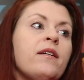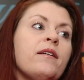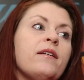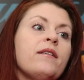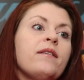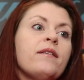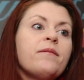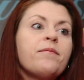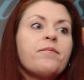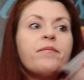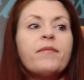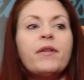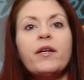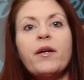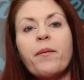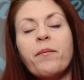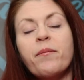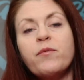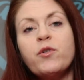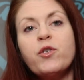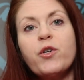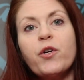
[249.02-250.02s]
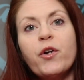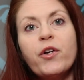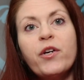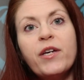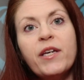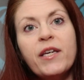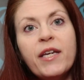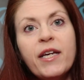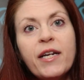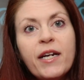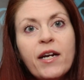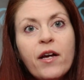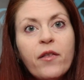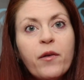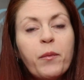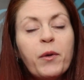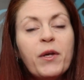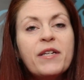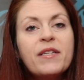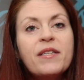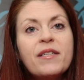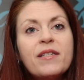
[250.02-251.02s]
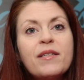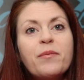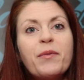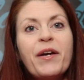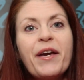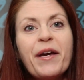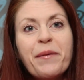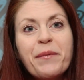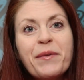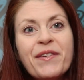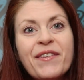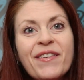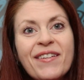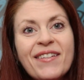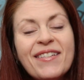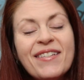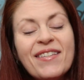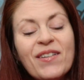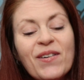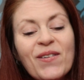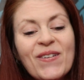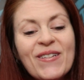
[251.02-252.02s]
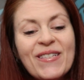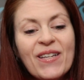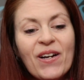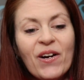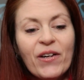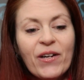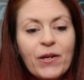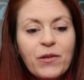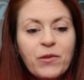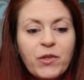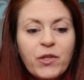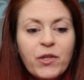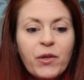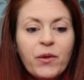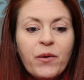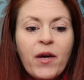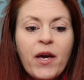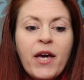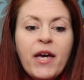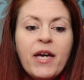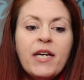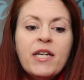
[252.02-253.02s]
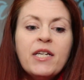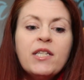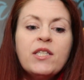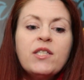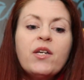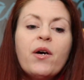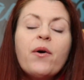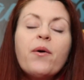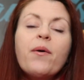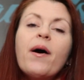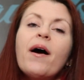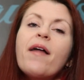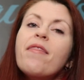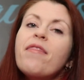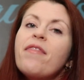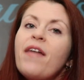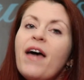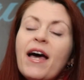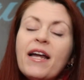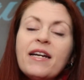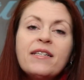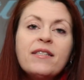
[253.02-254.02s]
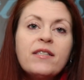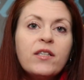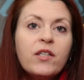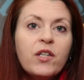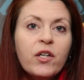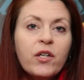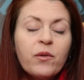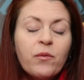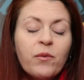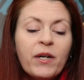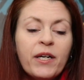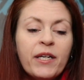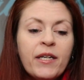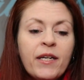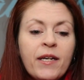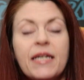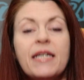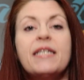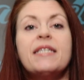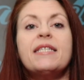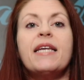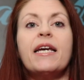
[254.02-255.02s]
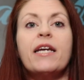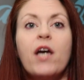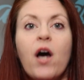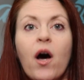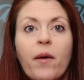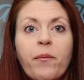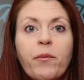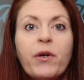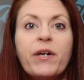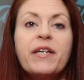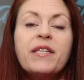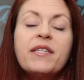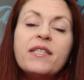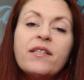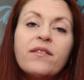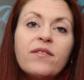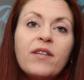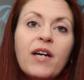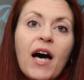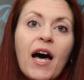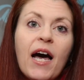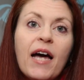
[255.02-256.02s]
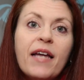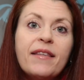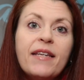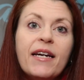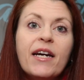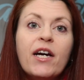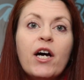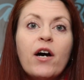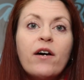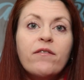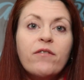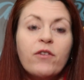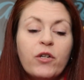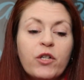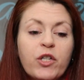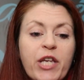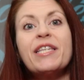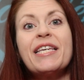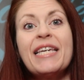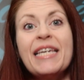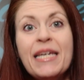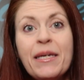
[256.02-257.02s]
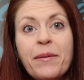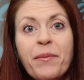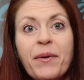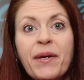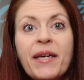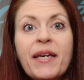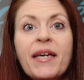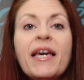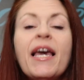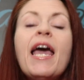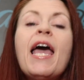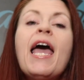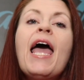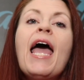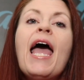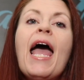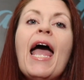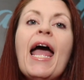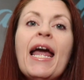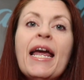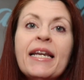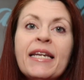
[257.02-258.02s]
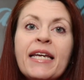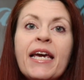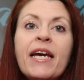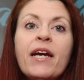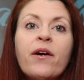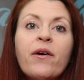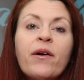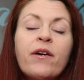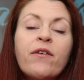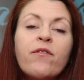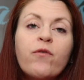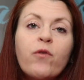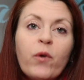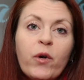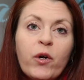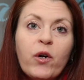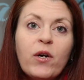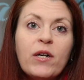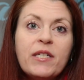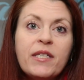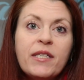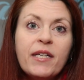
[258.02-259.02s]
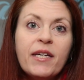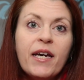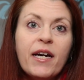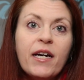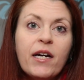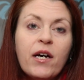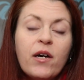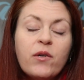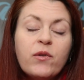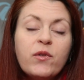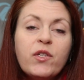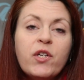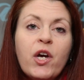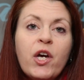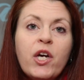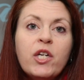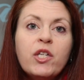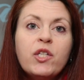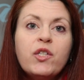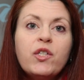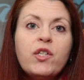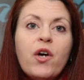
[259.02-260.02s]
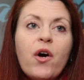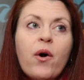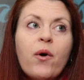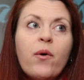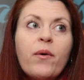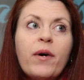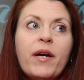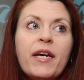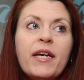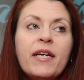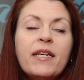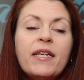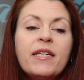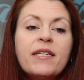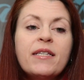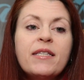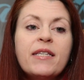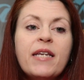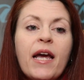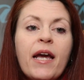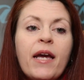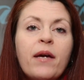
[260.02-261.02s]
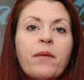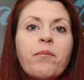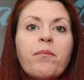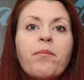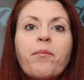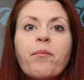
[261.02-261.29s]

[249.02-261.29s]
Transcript: and I'm sure you can get it other places, but Amazon is always our go-to. So that is a good one. It is a comprehensive guide that covers keeping and caring for crested geckos. So it is a